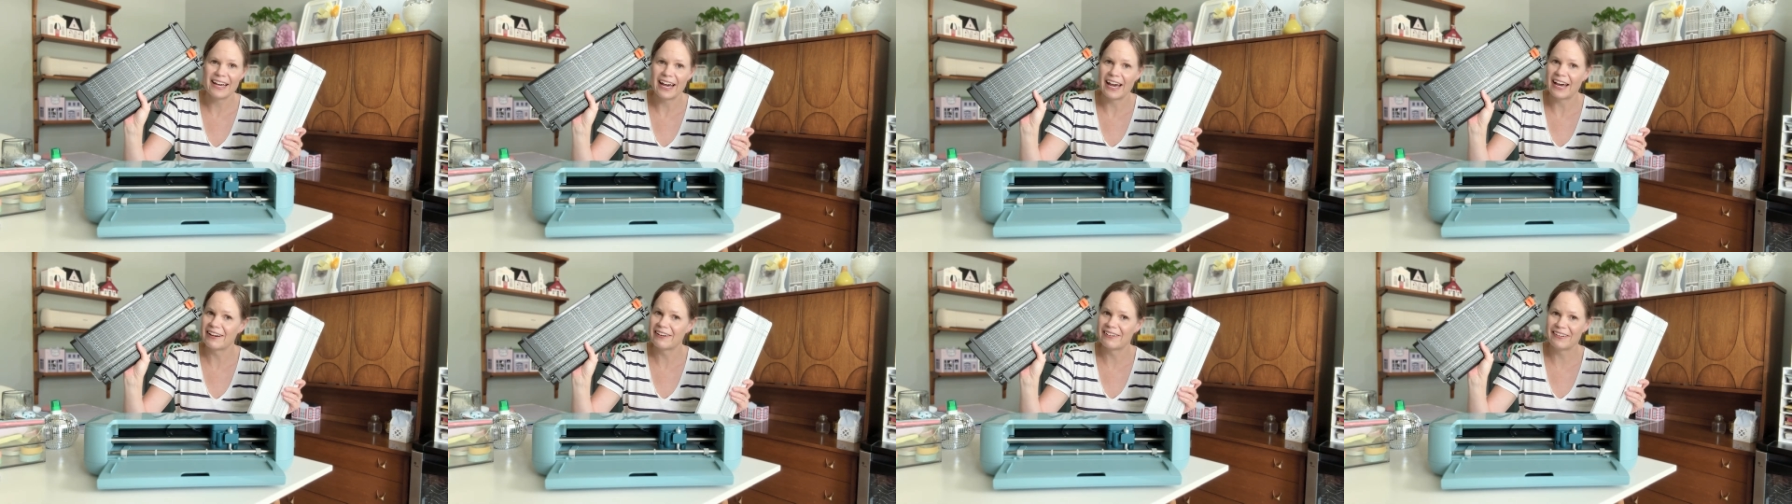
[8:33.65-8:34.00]

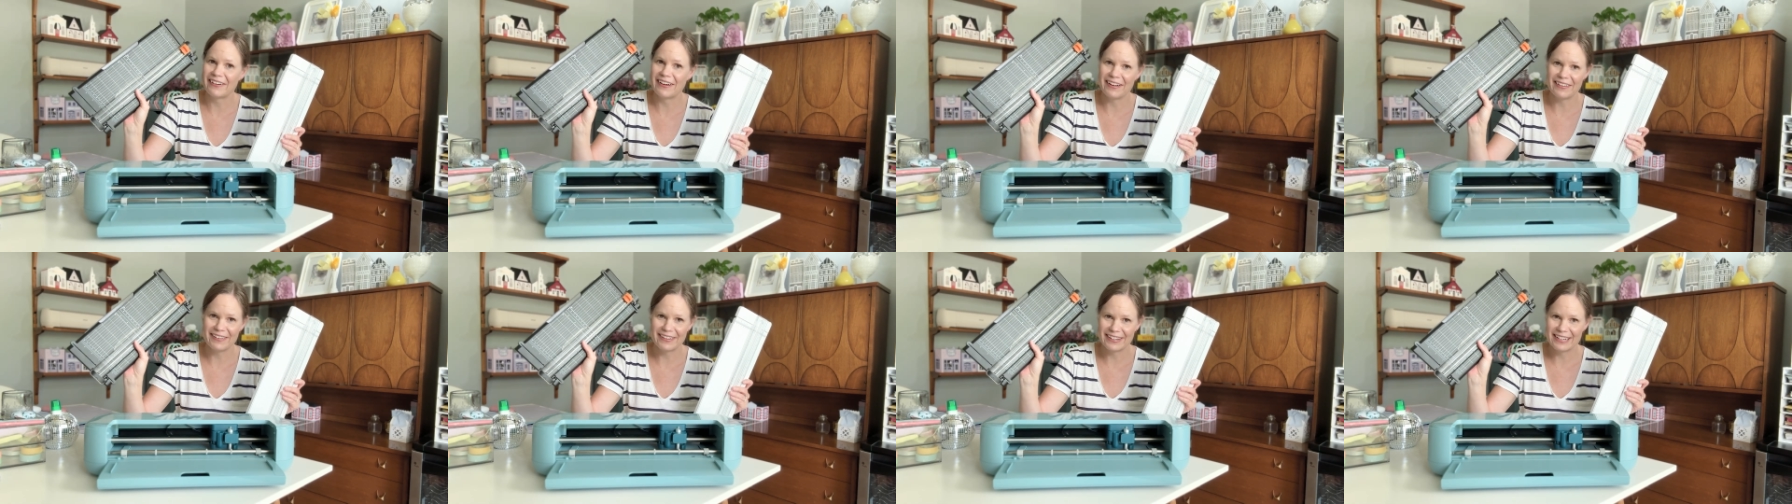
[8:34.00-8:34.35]
I don't know
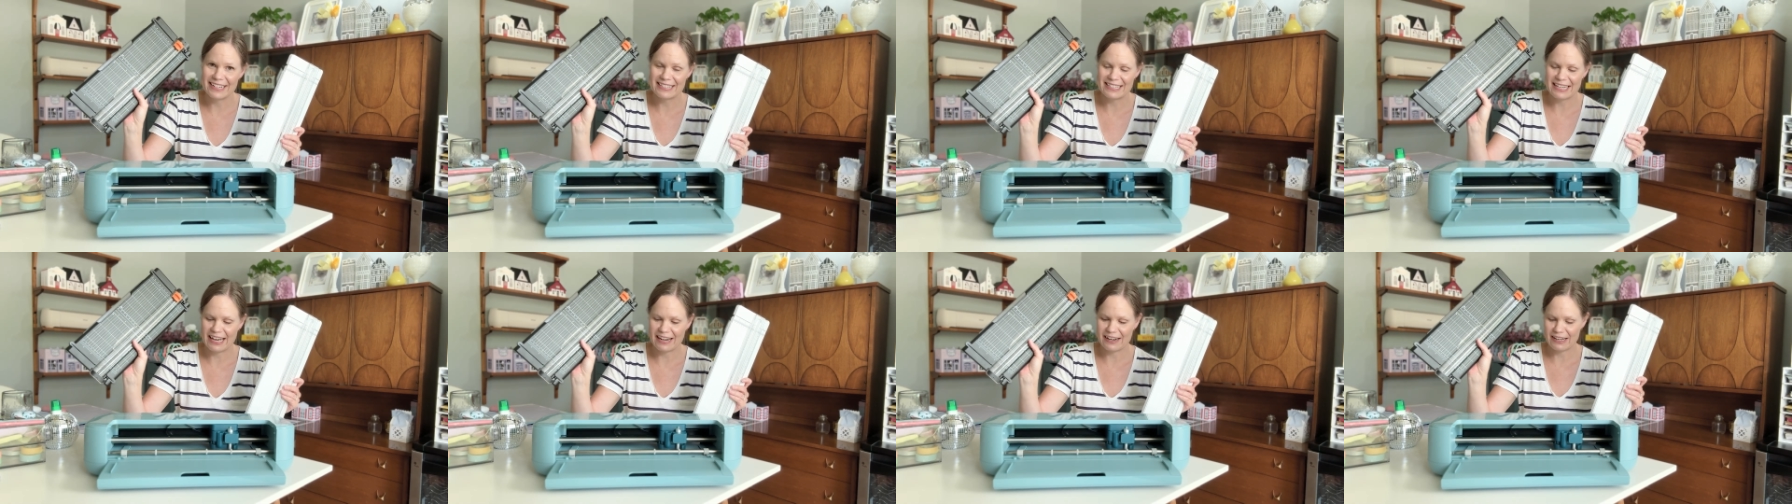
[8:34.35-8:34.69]
how long
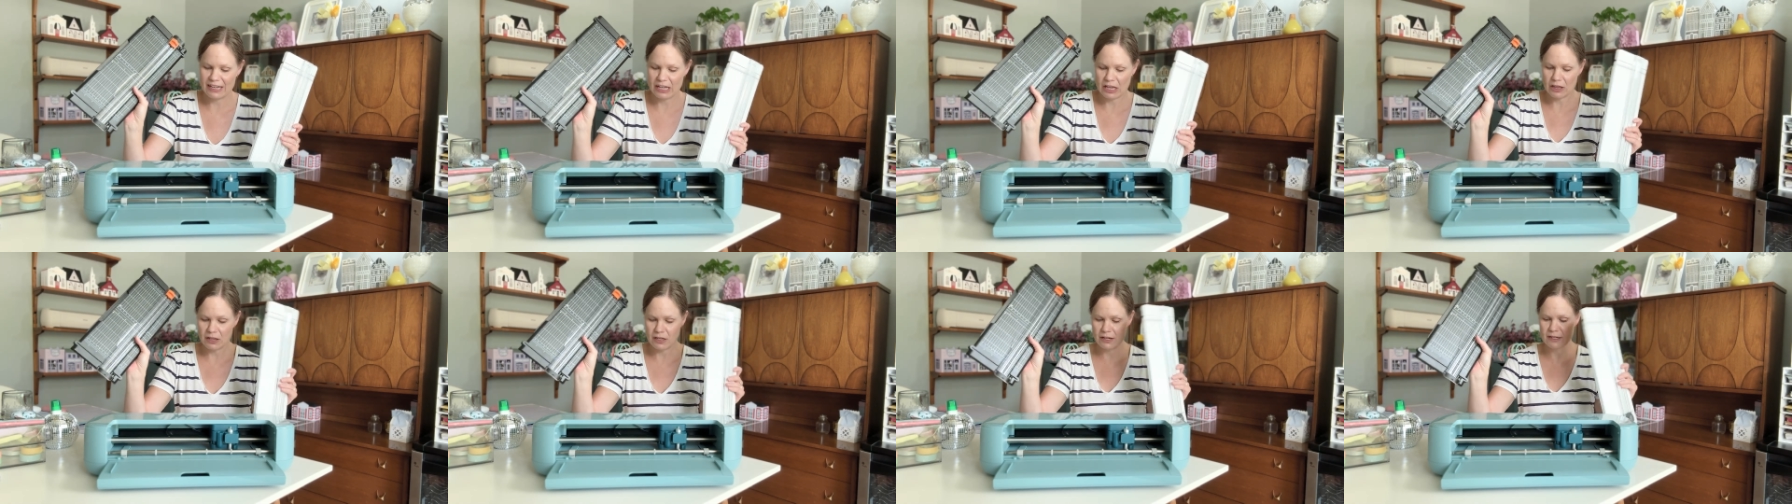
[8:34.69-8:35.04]
he's had it,
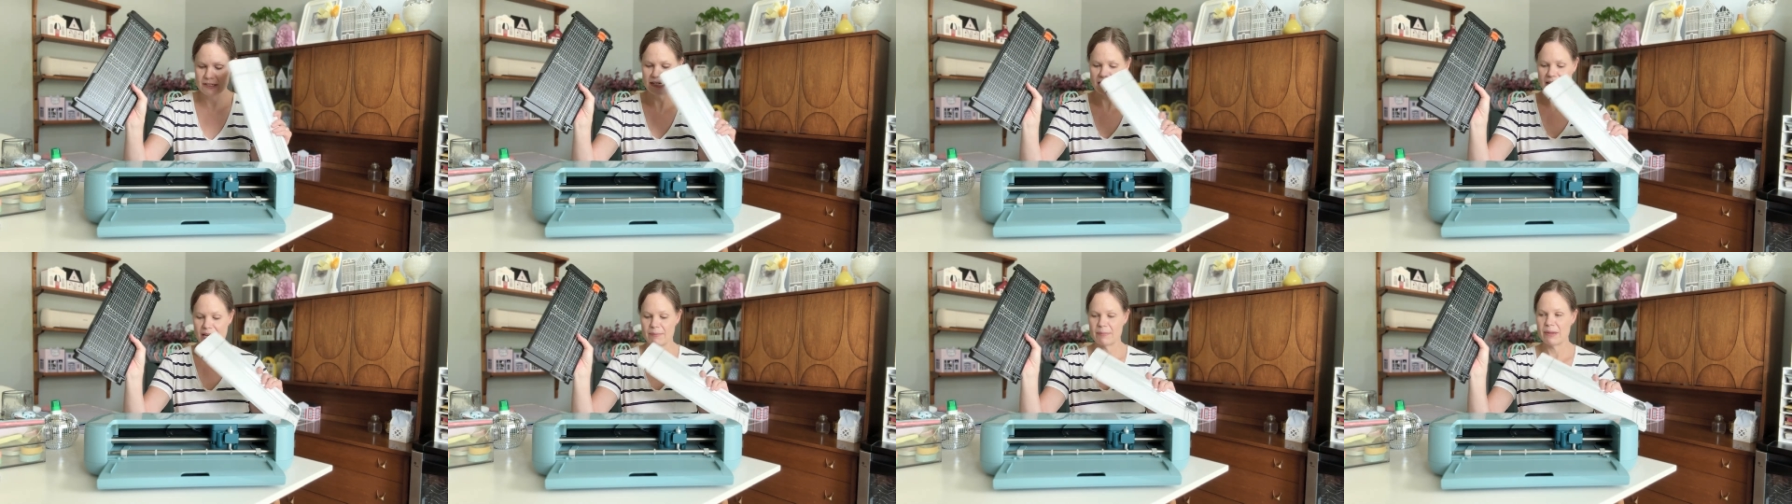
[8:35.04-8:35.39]
a
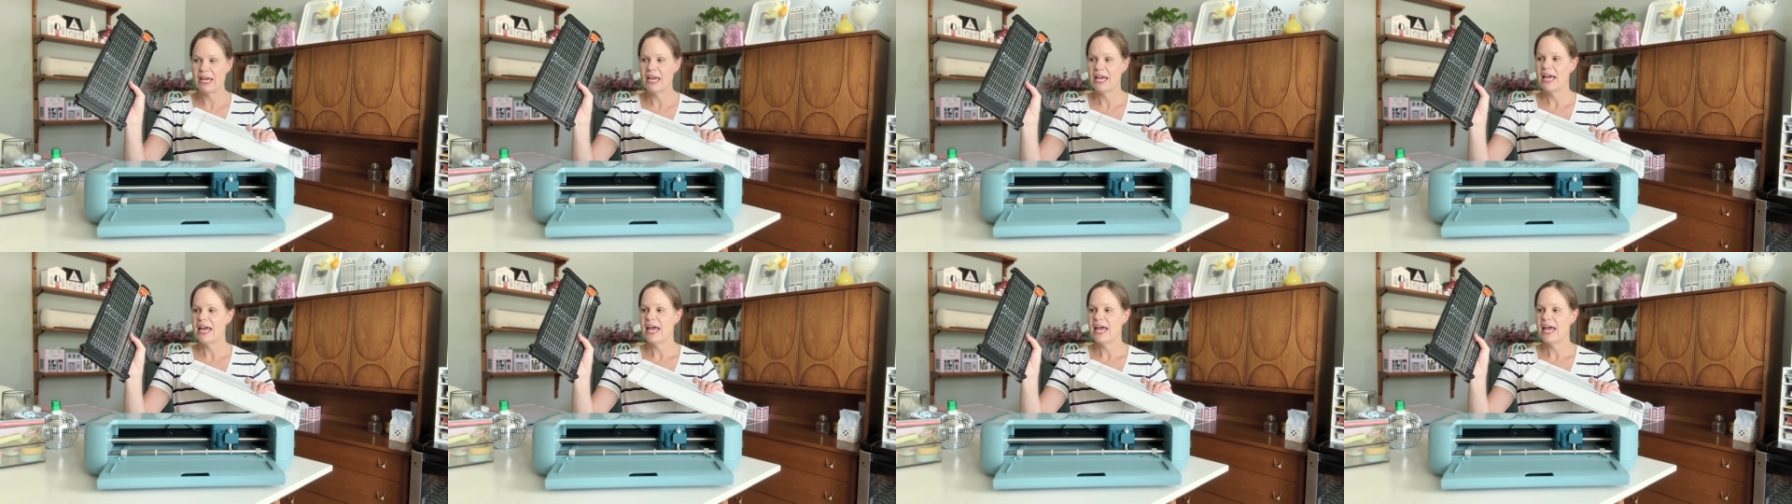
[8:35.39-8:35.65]
long time.